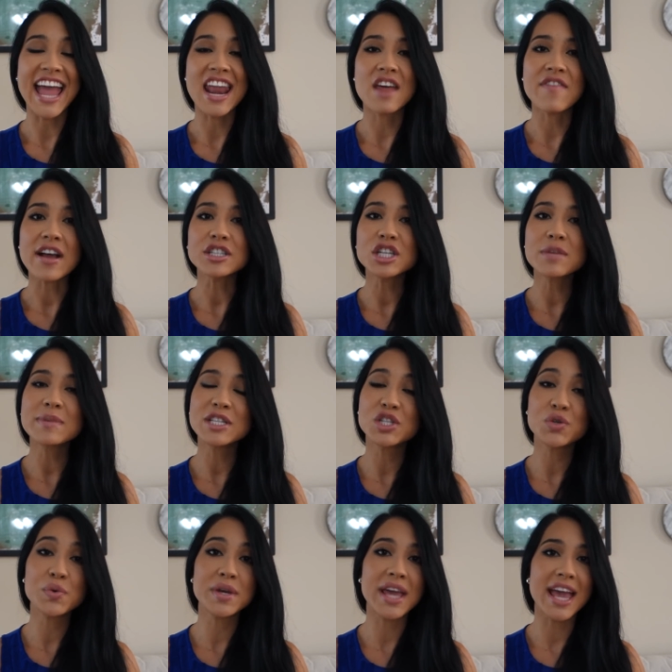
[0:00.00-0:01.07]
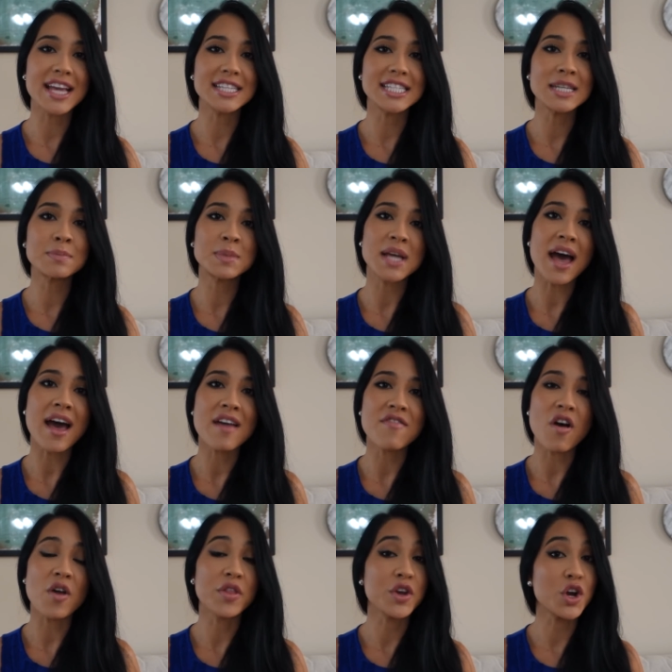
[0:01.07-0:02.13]
and I've actually been doing a deep dive
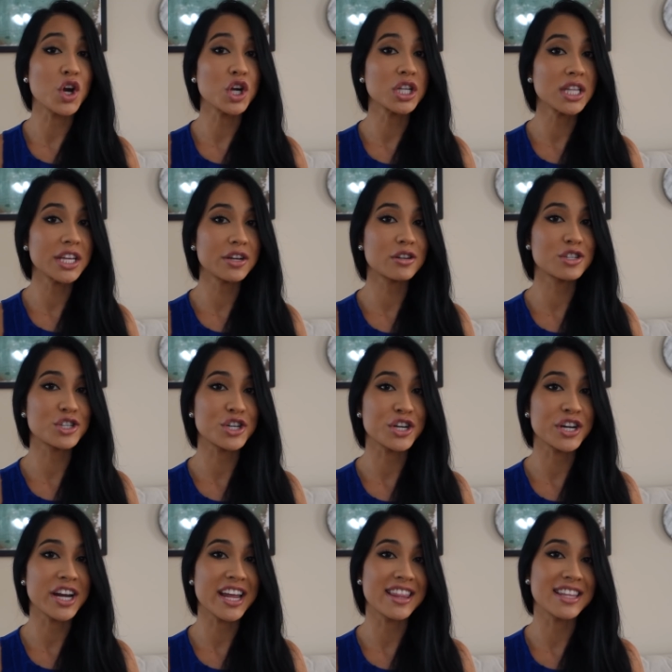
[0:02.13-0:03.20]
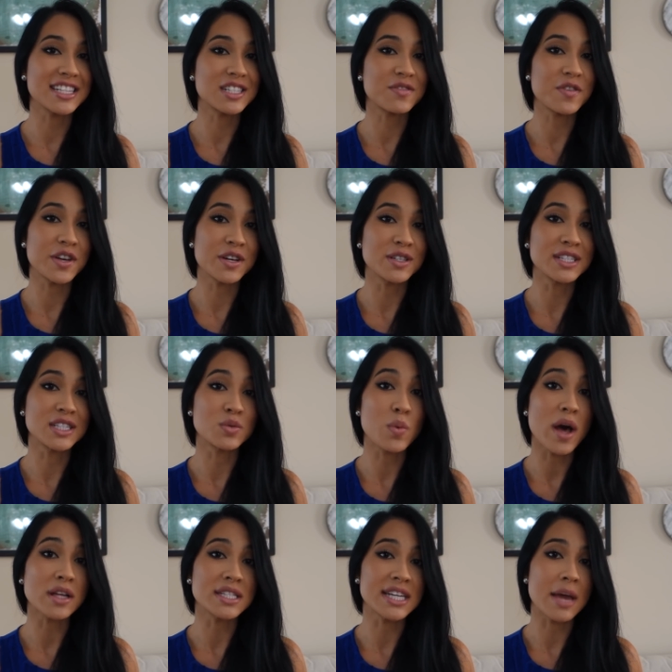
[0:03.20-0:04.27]
on the current literature in in this field as
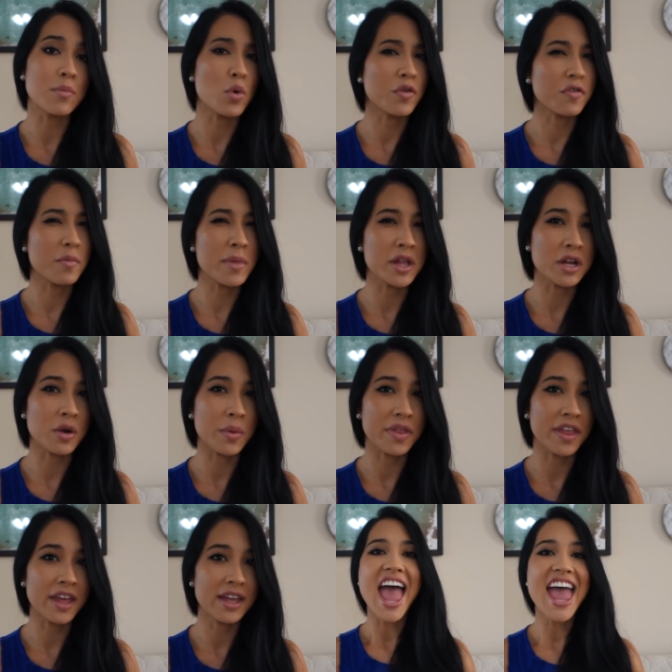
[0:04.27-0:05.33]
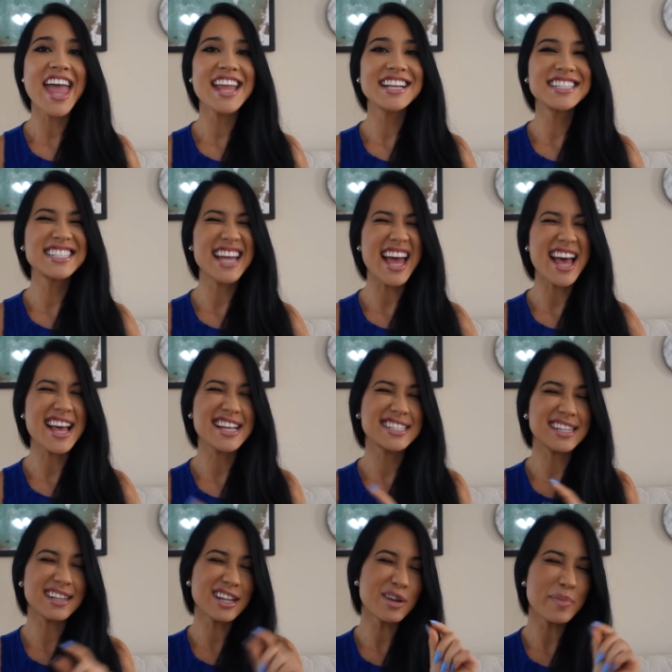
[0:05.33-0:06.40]
well to get more familiar with it. And
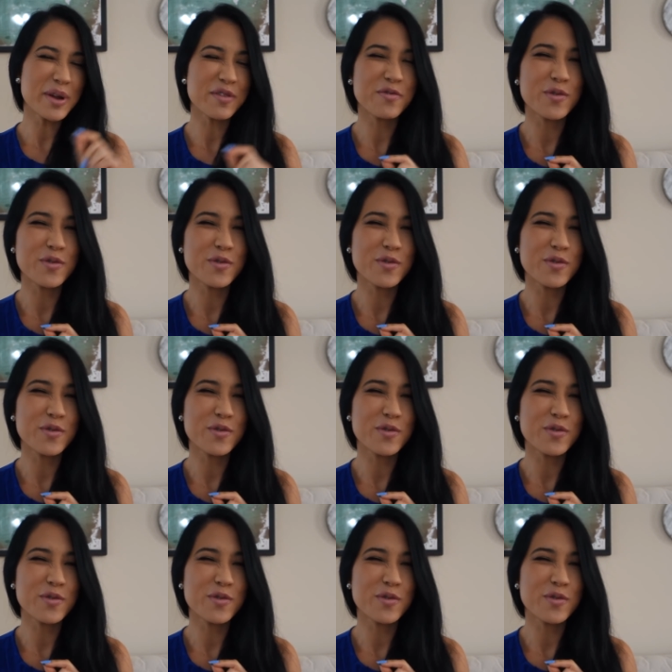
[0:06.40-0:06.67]
as a little bit of